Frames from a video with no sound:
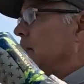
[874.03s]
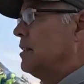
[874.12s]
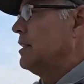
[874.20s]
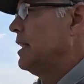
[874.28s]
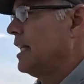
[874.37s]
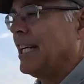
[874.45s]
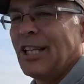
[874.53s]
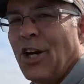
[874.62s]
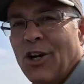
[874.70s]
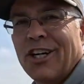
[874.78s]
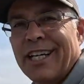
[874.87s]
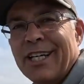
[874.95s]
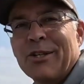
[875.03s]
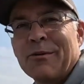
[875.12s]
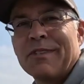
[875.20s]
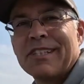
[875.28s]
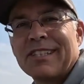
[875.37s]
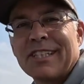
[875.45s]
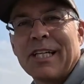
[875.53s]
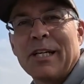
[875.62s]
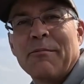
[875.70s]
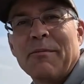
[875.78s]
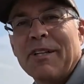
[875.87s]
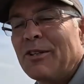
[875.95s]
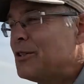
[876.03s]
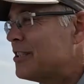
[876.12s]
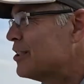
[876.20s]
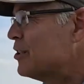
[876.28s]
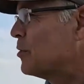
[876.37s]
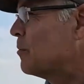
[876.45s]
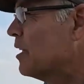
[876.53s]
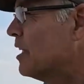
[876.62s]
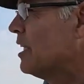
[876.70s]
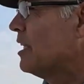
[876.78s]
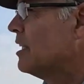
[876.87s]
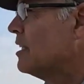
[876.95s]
Did I get the hook into him this time? I've been losing too many.